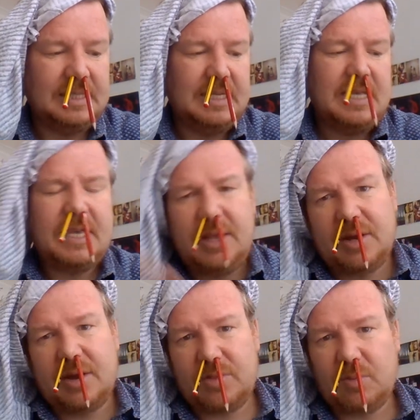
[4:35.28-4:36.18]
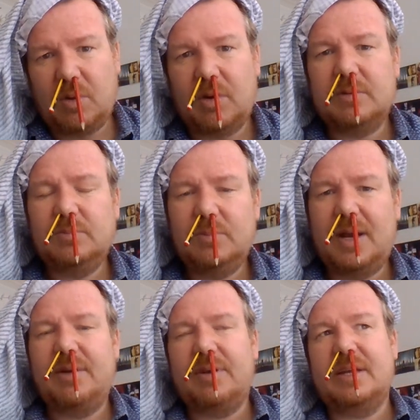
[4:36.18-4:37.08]
You know the one
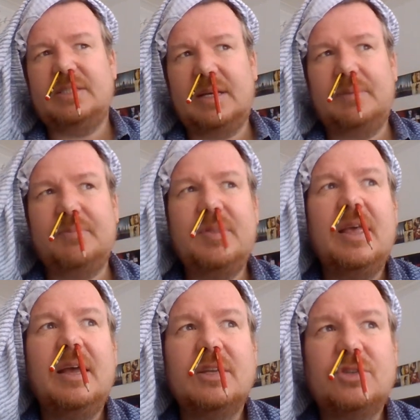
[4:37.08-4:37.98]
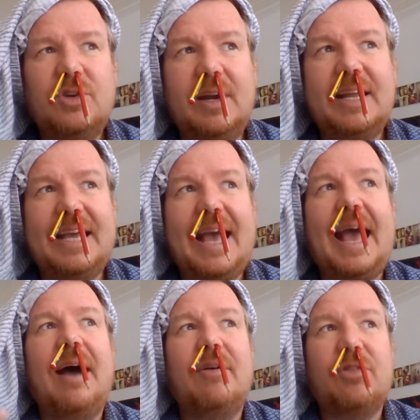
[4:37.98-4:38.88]
where he's um trying to get
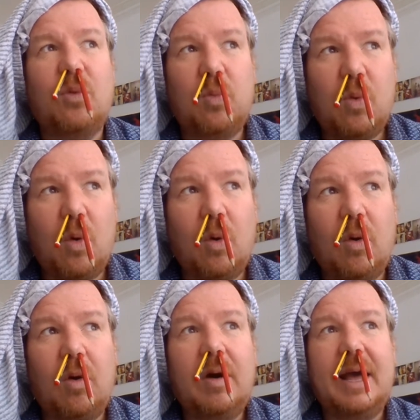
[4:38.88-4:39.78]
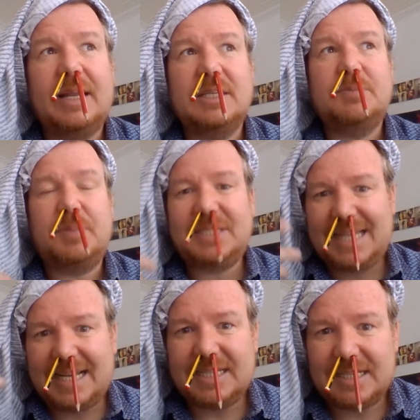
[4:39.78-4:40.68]
out of the war and he's
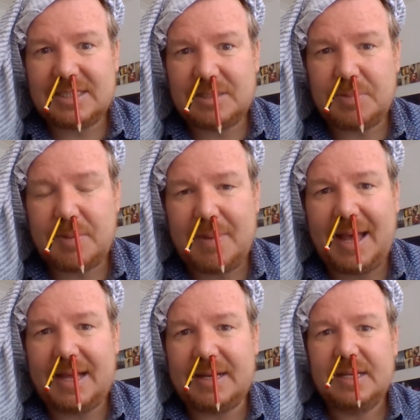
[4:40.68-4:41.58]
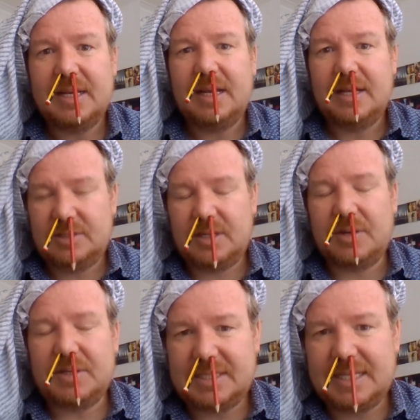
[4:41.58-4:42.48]
pretending to be mad. And so
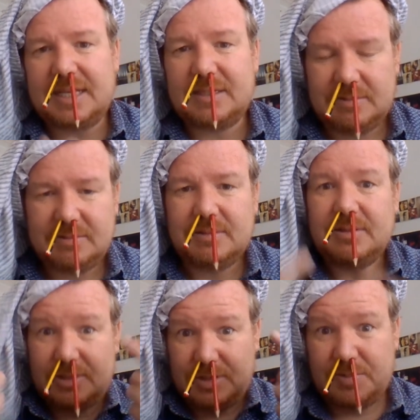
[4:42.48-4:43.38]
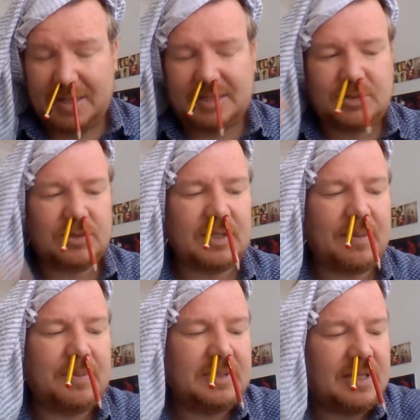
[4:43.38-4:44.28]
he sticks two pencils up
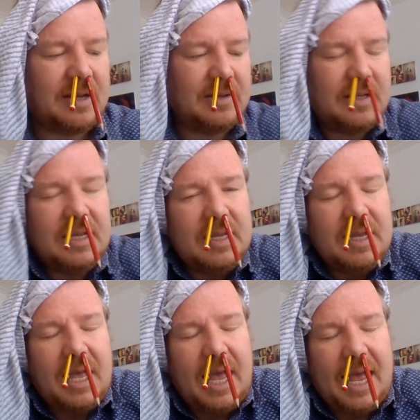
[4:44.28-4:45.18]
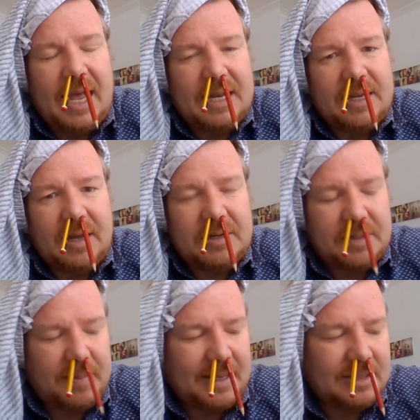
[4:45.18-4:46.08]
his nose and
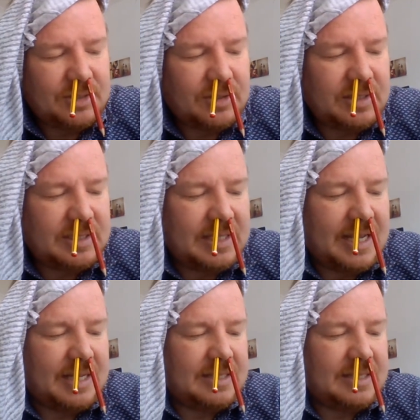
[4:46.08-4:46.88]
underpants on his head.